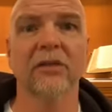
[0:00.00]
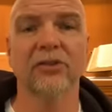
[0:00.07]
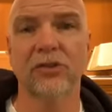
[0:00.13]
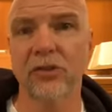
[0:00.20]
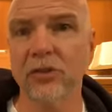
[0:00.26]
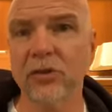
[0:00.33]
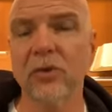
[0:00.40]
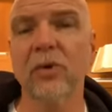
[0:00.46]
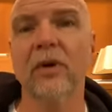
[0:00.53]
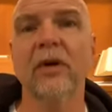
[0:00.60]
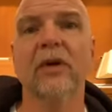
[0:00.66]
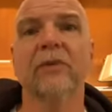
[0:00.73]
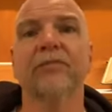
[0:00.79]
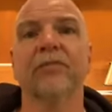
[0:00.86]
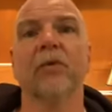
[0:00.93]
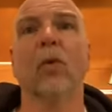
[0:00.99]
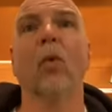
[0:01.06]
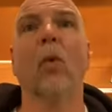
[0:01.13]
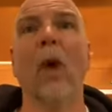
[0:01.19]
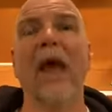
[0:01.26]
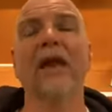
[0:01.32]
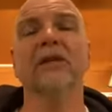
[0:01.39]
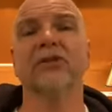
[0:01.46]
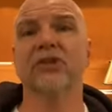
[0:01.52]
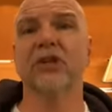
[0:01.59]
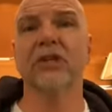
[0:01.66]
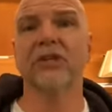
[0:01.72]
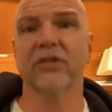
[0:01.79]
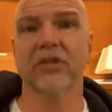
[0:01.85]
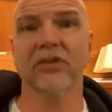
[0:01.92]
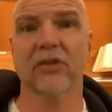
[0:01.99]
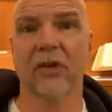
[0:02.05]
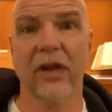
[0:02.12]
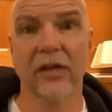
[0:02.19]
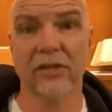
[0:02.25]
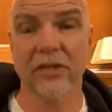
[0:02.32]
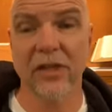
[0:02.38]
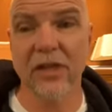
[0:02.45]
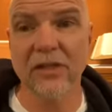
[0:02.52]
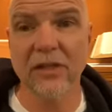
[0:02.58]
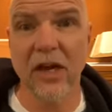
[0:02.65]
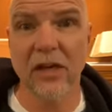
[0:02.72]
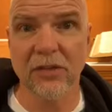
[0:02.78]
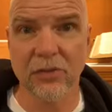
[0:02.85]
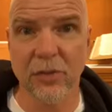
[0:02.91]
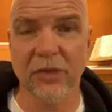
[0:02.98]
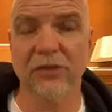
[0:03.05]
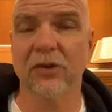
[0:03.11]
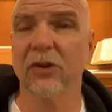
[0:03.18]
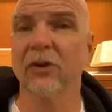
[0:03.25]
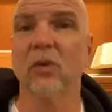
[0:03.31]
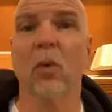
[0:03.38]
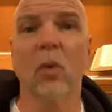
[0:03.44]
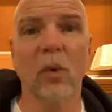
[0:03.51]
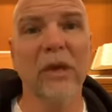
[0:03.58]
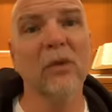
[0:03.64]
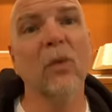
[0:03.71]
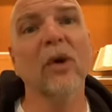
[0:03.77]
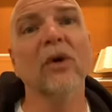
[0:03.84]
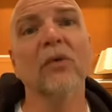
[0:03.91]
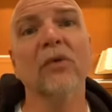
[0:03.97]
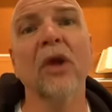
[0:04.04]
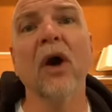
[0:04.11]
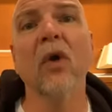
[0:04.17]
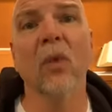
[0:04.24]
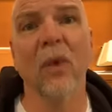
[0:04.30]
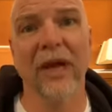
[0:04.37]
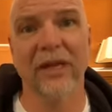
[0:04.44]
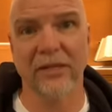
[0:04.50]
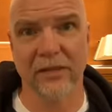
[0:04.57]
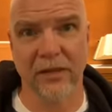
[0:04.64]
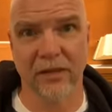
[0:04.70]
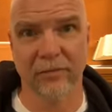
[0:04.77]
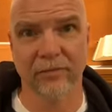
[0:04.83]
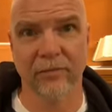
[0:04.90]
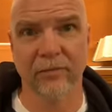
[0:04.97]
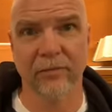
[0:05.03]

Two, when Jesus Christ does return, we will know it.